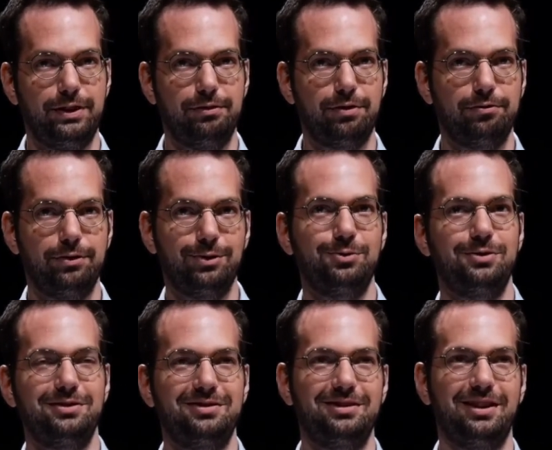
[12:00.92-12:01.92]
if the
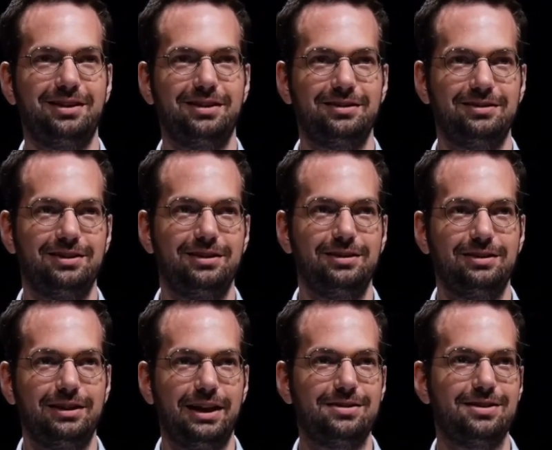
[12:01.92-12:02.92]
phone uh,
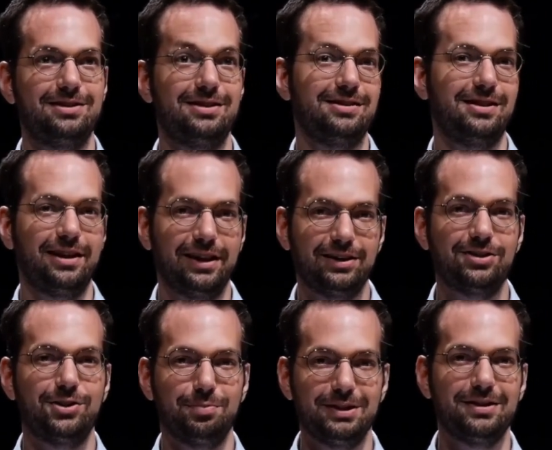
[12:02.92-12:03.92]
isn't designed
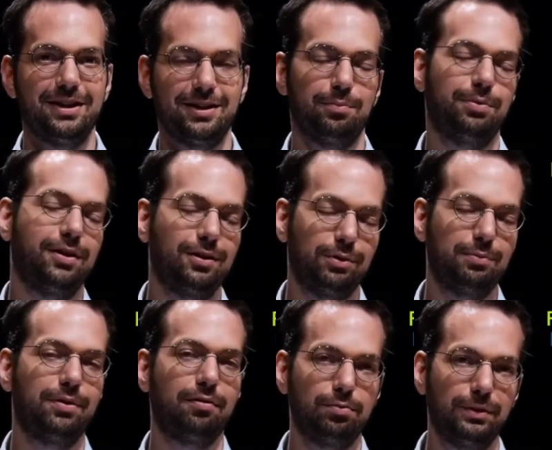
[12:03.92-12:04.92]
to be taken apart, we
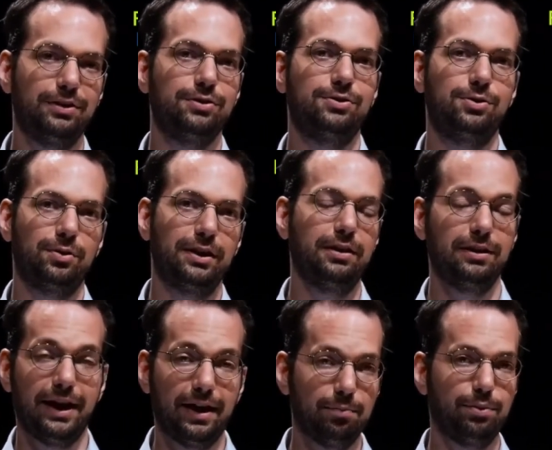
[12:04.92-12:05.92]
probably destroy it
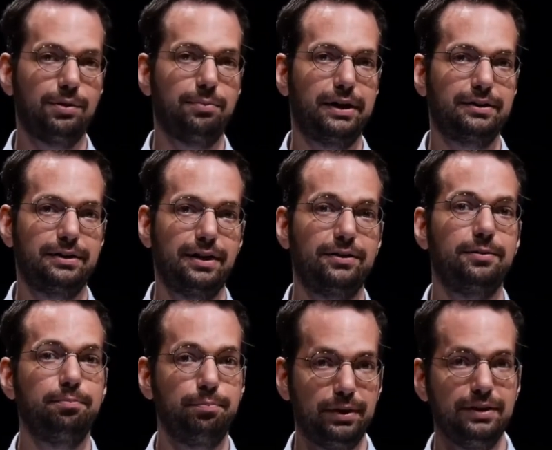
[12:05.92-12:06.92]
and can't put it back together,
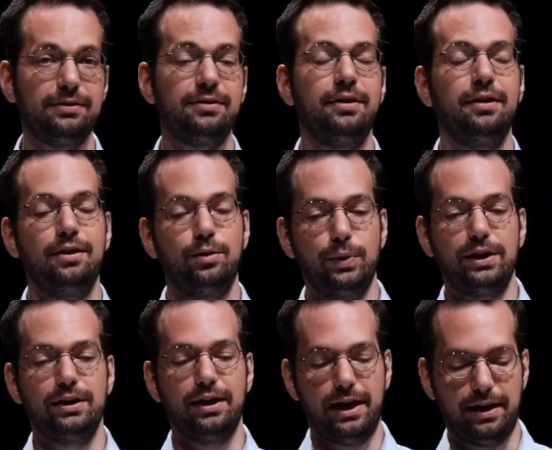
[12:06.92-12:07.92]
but we
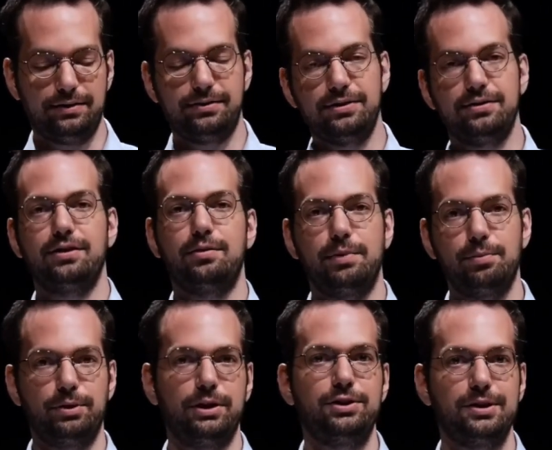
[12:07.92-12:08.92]
can get access to the
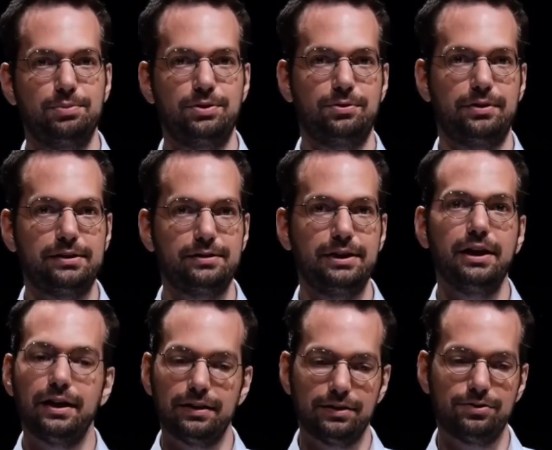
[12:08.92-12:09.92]
memory chips directly
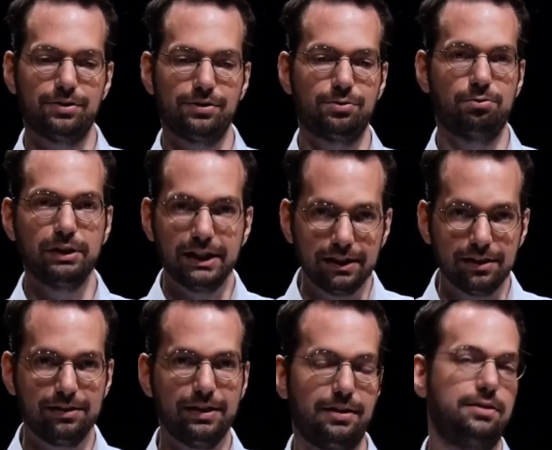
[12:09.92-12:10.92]
and then just
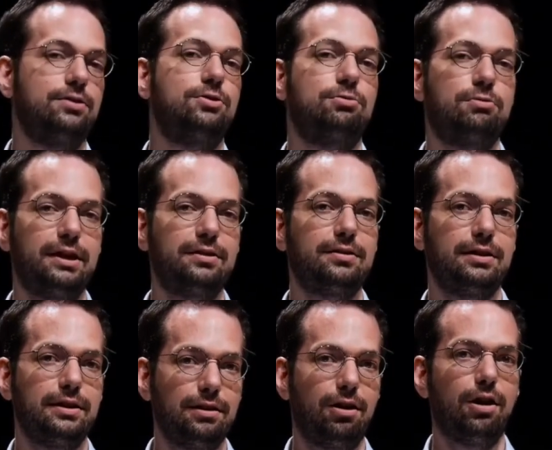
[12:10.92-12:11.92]
read data
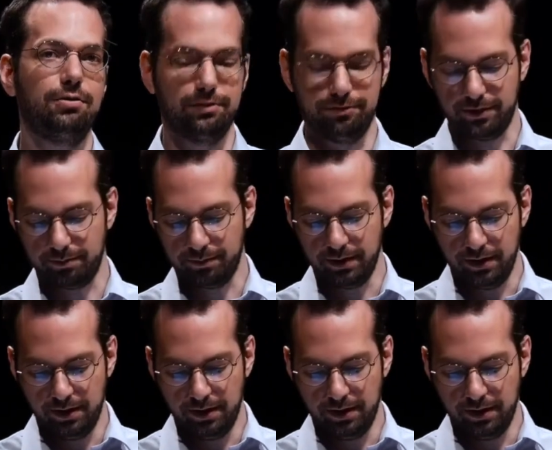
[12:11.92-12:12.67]
directly off of them.